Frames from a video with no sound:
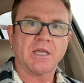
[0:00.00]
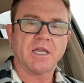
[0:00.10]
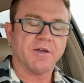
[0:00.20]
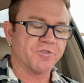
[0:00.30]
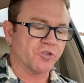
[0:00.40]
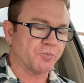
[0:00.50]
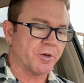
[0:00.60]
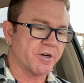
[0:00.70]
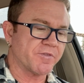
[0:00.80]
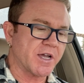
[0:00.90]
If the
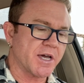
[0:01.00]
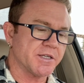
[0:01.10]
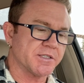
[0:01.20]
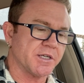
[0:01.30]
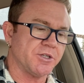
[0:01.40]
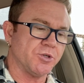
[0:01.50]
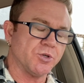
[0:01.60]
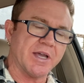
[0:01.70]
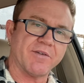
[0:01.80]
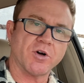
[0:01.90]
Spirit of God is in you,
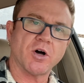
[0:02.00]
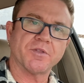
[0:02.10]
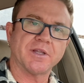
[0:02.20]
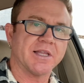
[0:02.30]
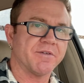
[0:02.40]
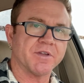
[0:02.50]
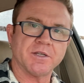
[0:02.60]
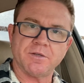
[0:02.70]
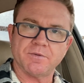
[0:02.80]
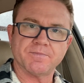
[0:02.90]
you have all the love in
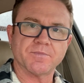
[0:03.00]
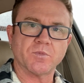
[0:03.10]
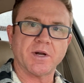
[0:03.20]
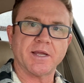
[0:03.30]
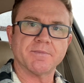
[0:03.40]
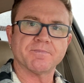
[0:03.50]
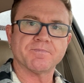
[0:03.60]
you, right?